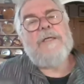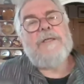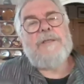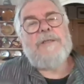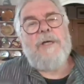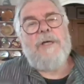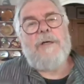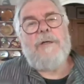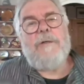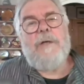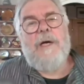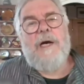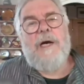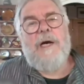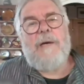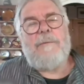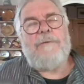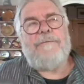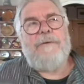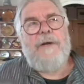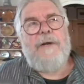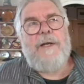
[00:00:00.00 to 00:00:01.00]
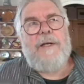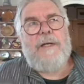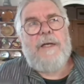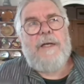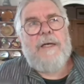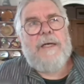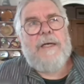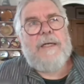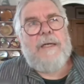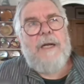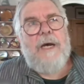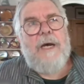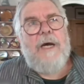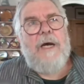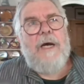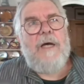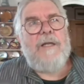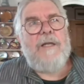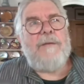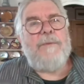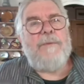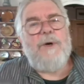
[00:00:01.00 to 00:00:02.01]
So I'm afraid
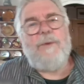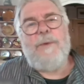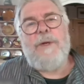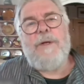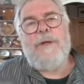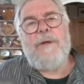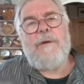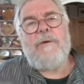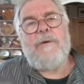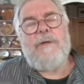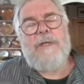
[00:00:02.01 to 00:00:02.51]
at the moment,